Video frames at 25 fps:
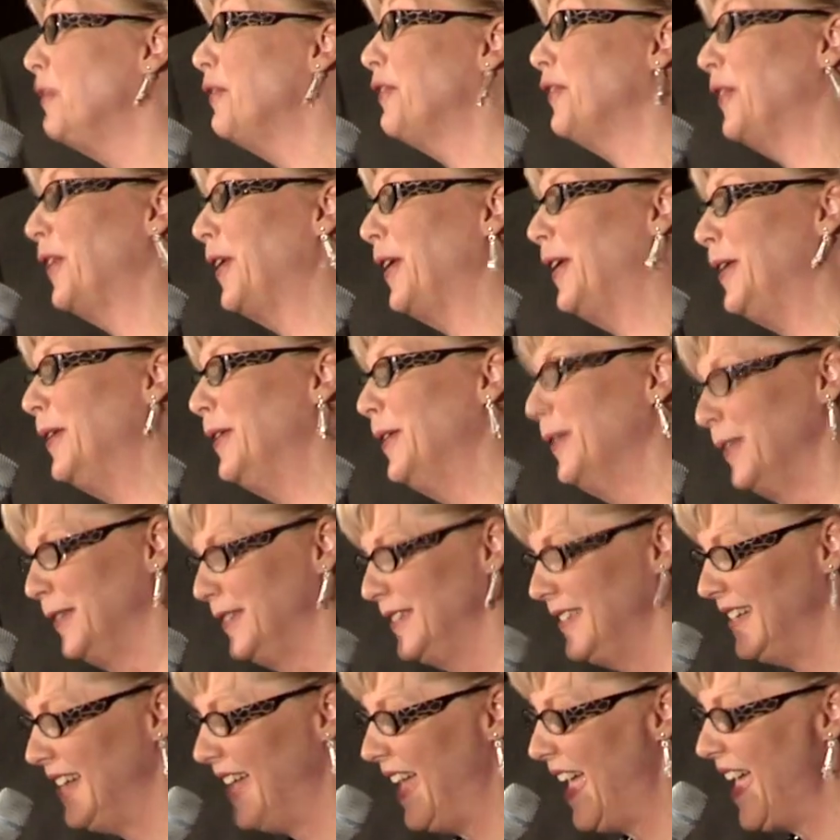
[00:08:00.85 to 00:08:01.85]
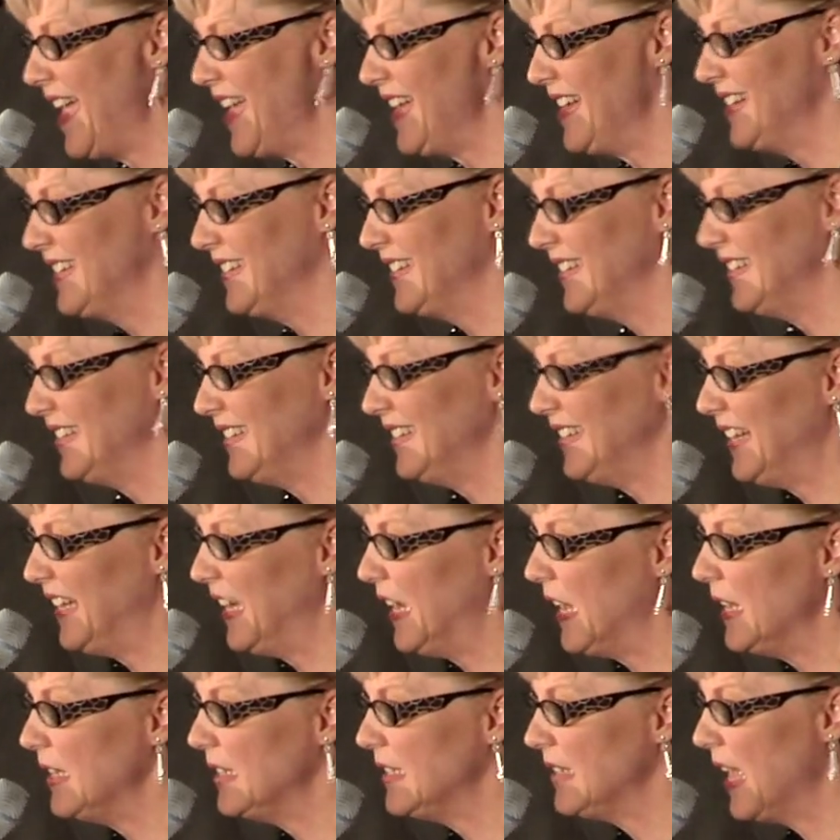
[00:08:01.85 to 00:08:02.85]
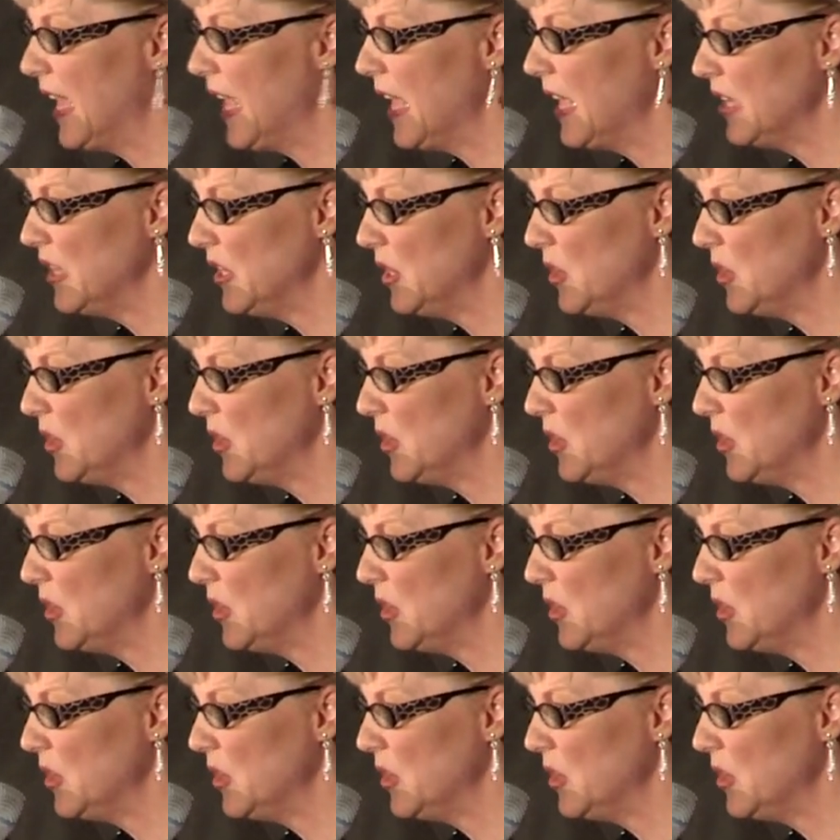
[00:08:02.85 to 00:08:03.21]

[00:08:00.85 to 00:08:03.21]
before you today, and I tell